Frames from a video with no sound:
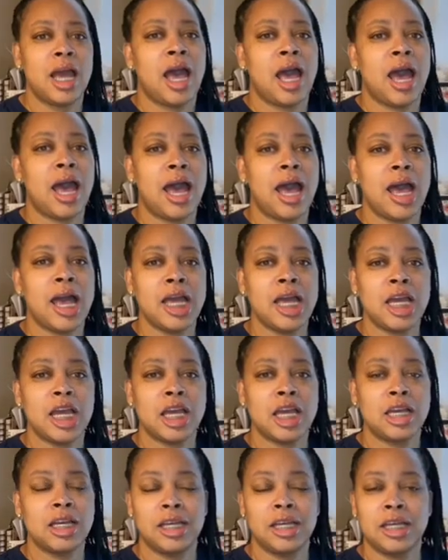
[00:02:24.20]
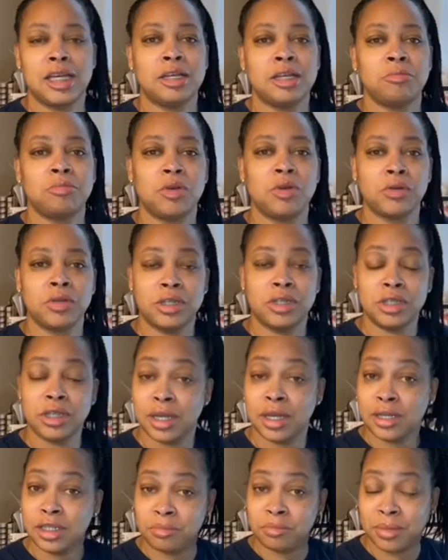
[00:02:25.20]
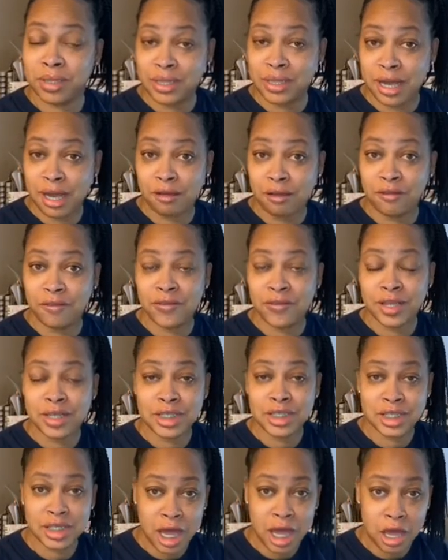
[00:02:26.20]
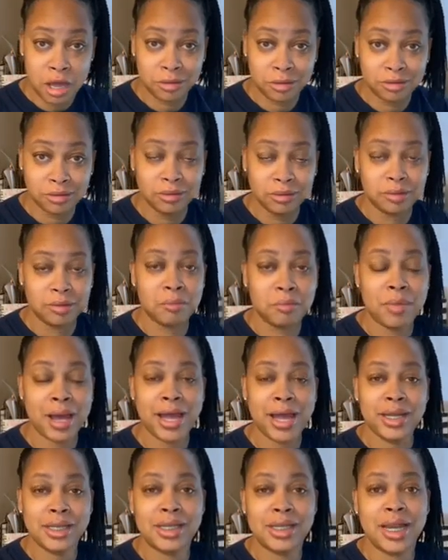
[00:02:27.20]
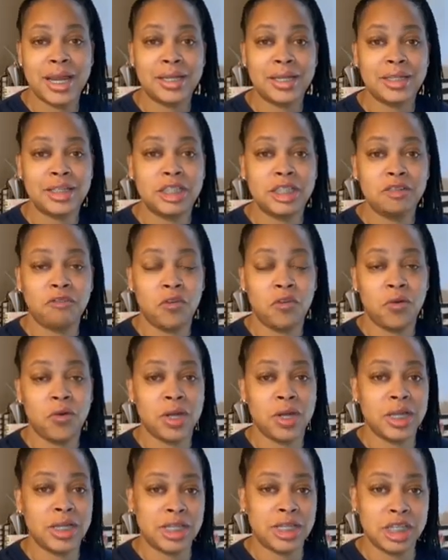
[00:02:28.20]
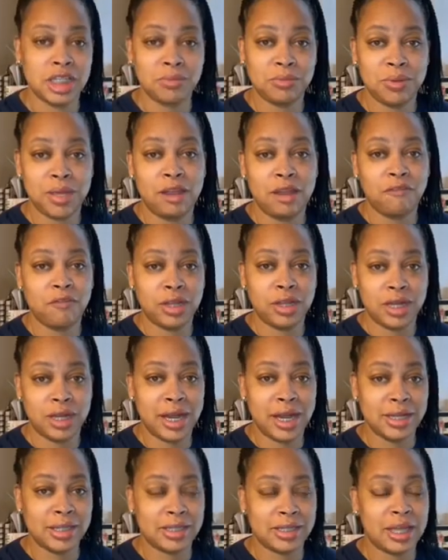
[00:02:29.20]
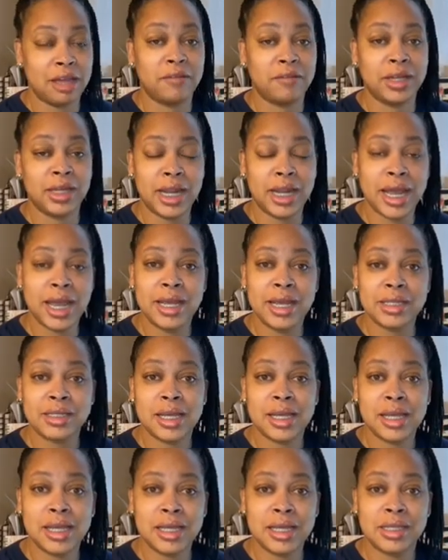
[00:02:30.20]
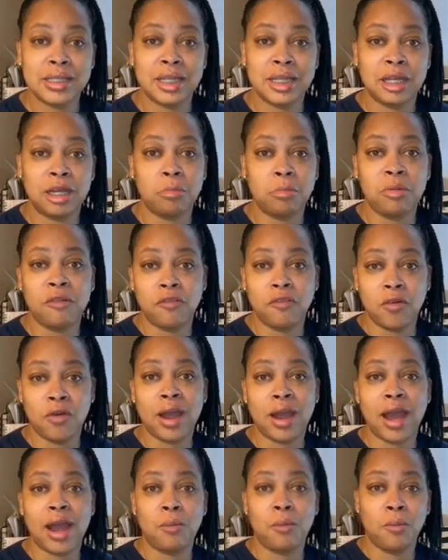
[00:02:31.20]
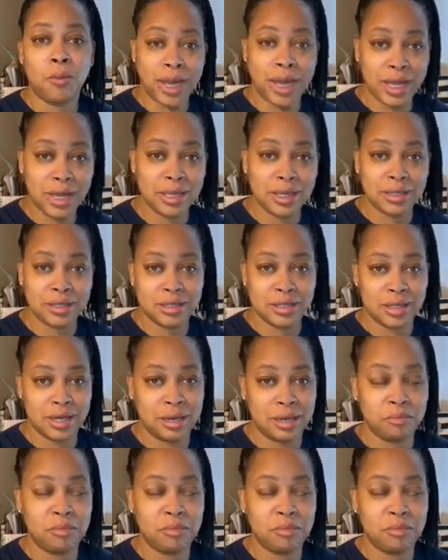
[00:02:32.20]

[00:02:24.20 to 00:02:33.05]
I am going to challenge myself. So my challenge for this week, for the next 7 days, is the Before I Rise challenge.